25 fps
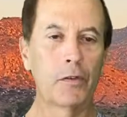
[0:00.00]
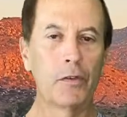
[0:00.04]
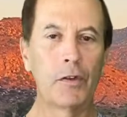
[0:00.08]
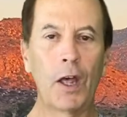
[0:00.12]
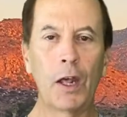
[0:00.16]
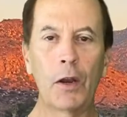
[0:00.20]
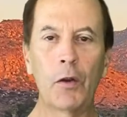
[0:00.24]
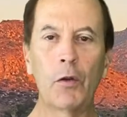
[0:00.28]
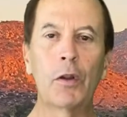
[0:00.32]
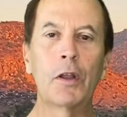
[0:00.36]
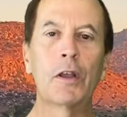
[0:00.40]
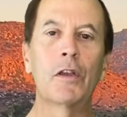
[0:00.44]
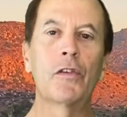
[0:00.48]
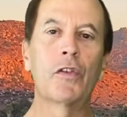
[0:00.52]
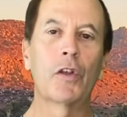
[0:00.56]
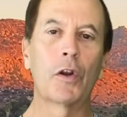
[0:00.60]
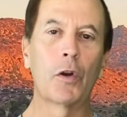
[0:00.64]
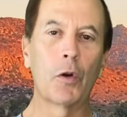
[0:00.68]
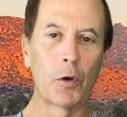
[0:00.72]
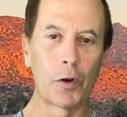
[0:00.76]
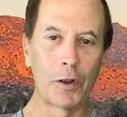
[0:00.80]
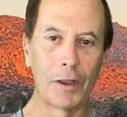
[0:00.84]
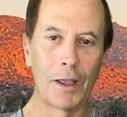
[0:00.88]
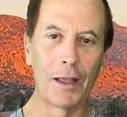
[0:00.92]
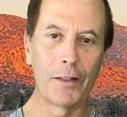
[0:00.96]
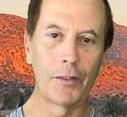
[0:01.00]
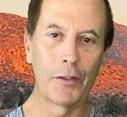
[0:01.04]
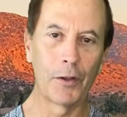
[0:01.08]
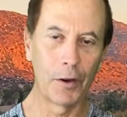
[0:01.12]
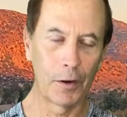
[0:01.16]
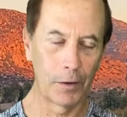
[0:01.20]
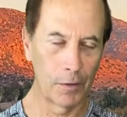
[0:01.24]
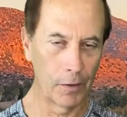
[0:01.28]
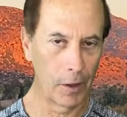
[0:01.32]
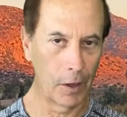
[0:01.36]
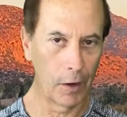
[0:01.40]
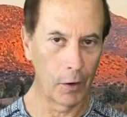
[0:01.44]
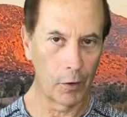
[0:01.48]
not only is it
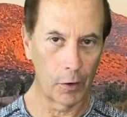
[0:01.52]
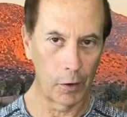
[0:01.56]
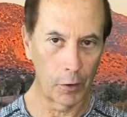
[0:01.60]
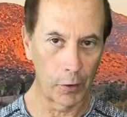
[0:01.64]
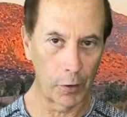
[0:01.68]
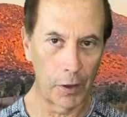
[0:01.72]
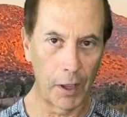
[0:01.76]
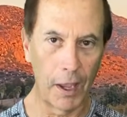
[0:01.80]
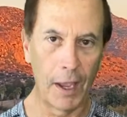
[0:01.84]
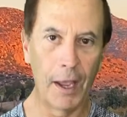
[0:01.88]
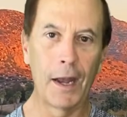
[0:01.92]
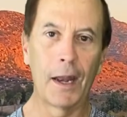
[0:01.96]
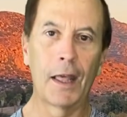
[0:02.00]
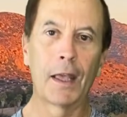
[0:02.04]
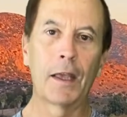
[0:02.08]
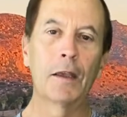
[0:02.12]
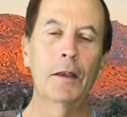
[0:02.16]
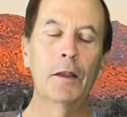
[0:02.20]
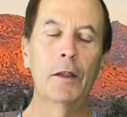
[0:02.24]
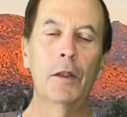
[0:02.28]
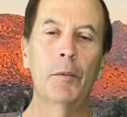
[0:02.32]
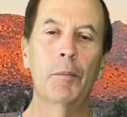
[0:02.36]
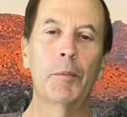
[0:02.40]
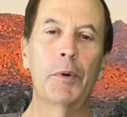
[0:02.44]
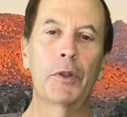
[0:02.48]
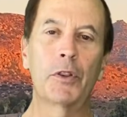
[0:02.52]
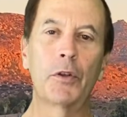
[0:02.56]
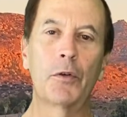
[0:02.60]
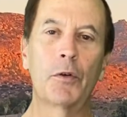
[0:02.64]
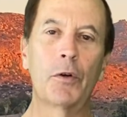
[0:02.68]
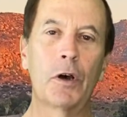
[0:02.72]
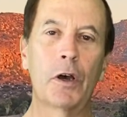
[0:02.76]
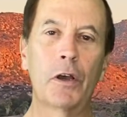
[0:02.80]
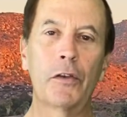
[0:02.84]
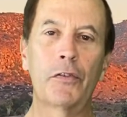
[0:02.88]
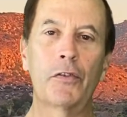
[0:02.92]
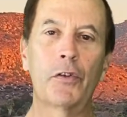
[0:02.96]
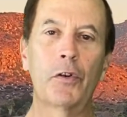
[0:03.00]
they are organic, but they're
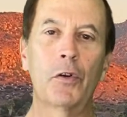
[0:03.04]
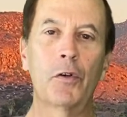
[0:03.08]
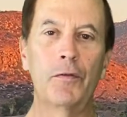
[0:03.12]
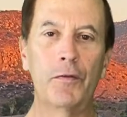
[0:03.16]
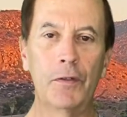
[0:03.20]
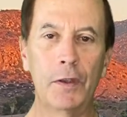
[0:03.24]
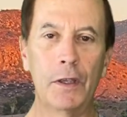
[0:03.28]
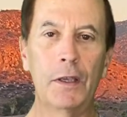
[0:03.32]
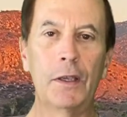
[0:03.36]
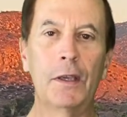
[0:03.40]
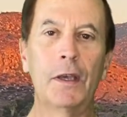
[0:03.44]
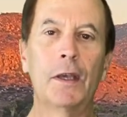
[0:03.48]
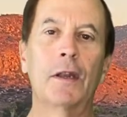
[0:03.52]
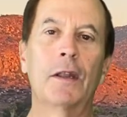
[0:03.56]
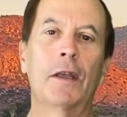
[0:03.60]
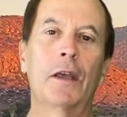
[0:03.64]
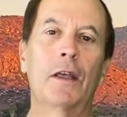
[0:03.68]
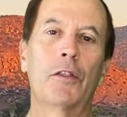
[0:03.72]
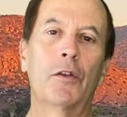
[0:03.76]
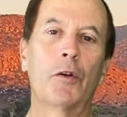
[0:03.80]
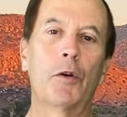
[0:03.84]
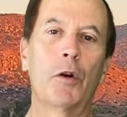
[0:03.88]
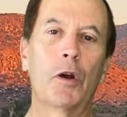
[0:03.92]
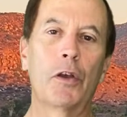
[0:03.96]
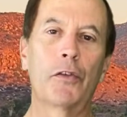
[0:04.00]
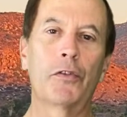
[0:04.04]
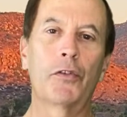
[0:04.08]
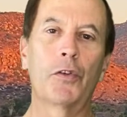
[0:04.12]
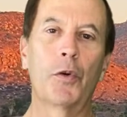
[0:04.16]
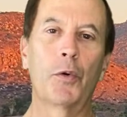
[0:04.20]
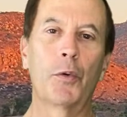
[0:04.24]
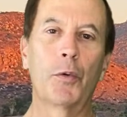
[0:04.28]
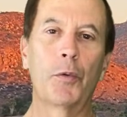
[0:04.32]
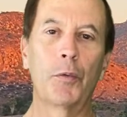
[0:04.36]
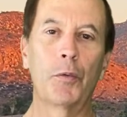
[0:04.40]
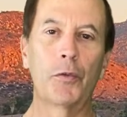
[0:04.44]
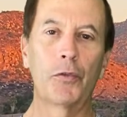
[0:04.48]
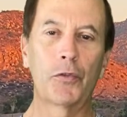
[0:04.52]
also vegan and they're
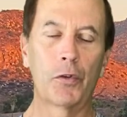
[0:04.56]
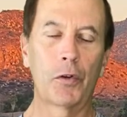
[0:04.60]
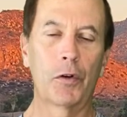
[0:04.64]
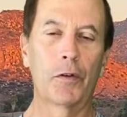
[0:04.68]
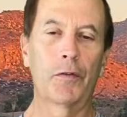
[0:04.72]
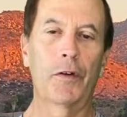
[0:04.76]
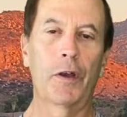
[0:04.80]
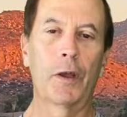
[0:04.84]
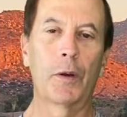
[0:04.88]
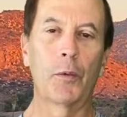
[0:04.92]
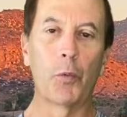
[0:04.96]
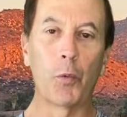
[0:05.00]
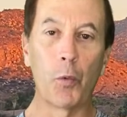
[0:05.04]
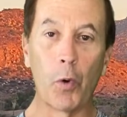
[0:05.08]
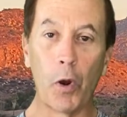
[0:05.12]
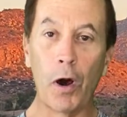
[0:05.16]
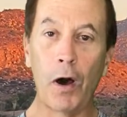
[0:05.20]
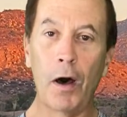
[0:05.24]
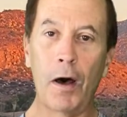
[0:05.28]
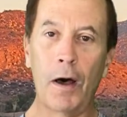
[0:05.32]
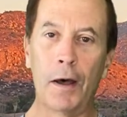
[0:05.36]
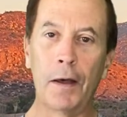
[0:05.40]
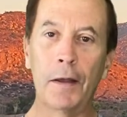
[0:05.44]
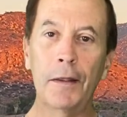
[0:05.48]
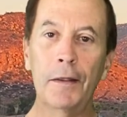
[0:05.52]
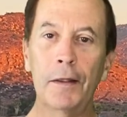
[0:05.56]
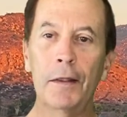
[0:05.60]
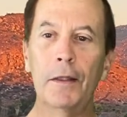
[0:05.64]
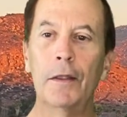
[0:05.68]
also certified raw.